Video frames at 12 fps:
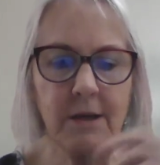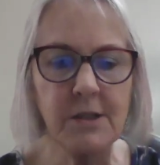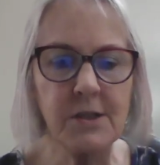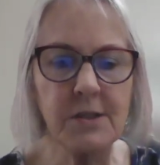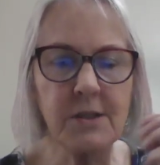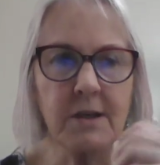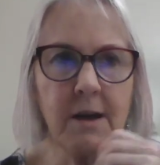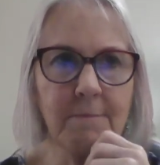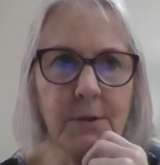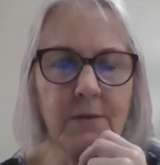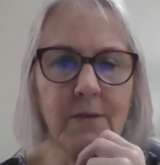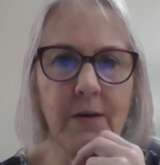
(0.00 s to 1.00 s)
you just a
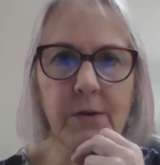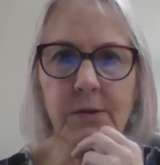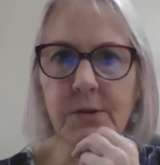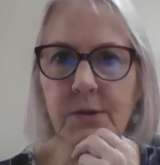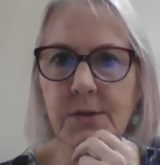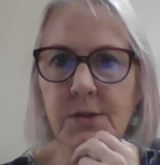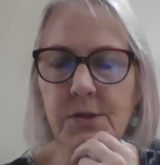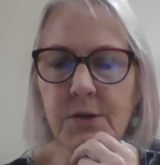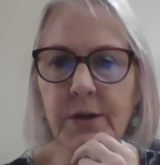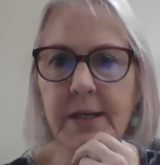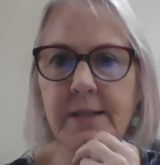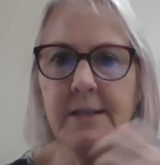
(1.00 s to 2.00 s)
couple of other little
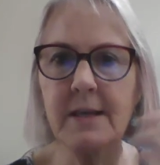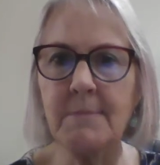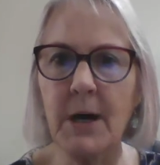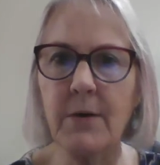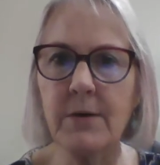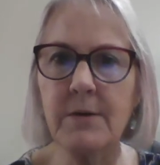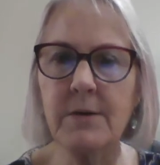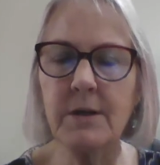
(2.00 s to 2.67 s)
stories about